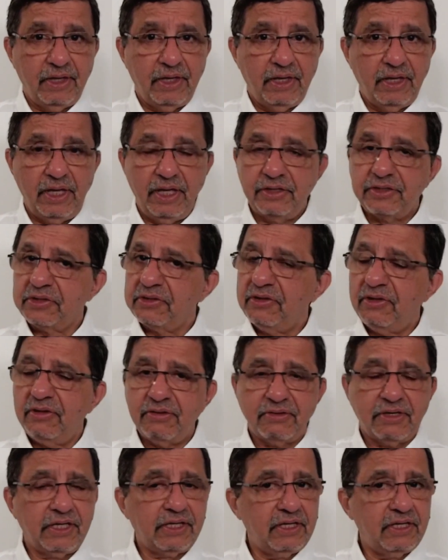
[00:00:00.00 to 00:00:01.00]
It's not
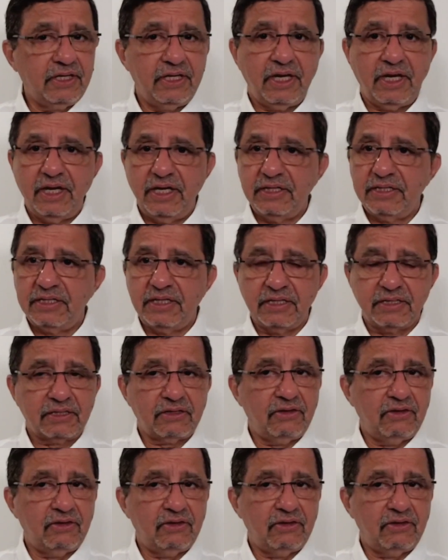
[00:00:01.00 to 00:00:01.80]
recognized as a